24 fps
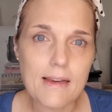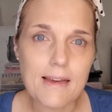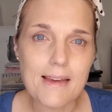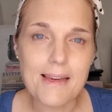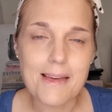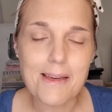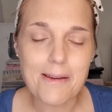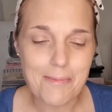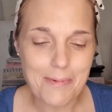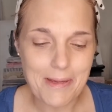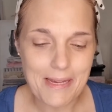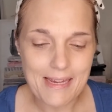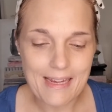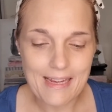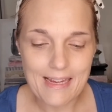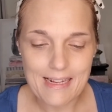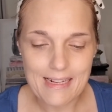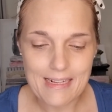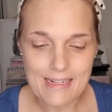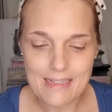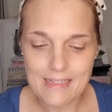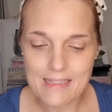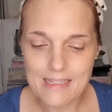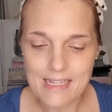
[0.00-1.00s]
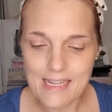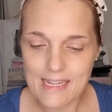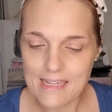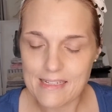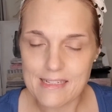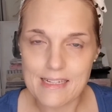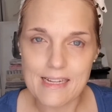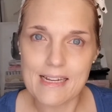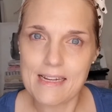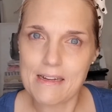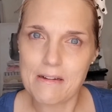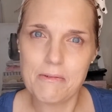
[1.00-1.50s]
because he's
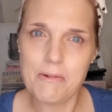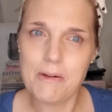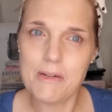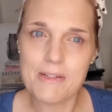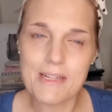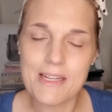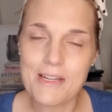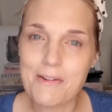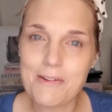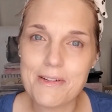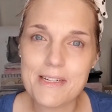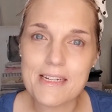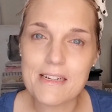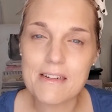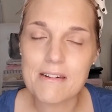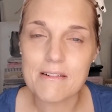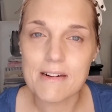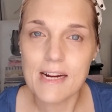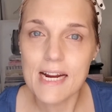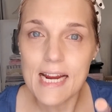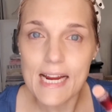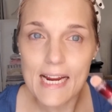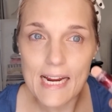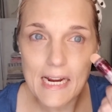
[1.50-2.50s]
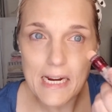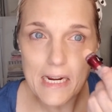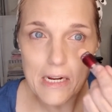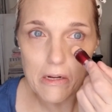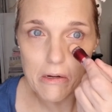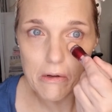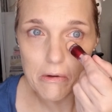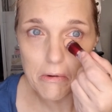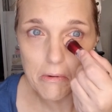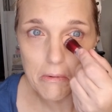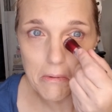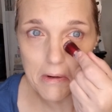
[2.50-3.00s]
like, well, you did great.
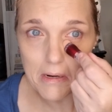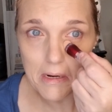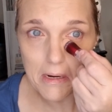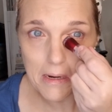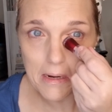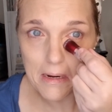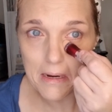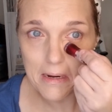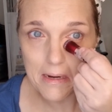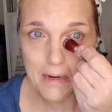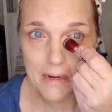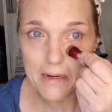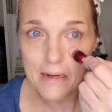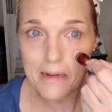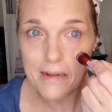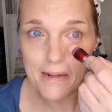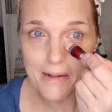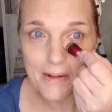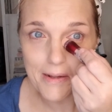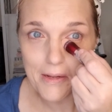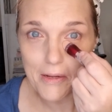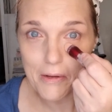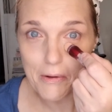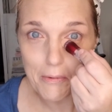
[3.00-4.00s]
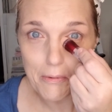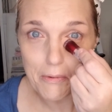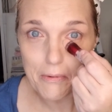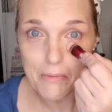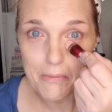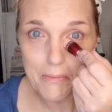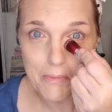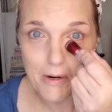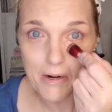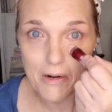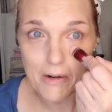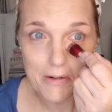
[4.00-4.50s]
You
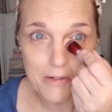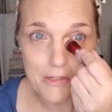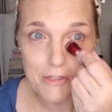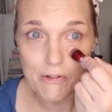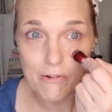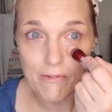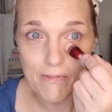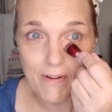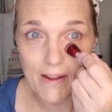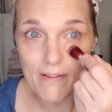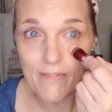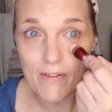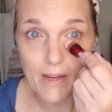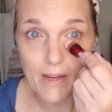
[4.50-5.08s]
are surviving a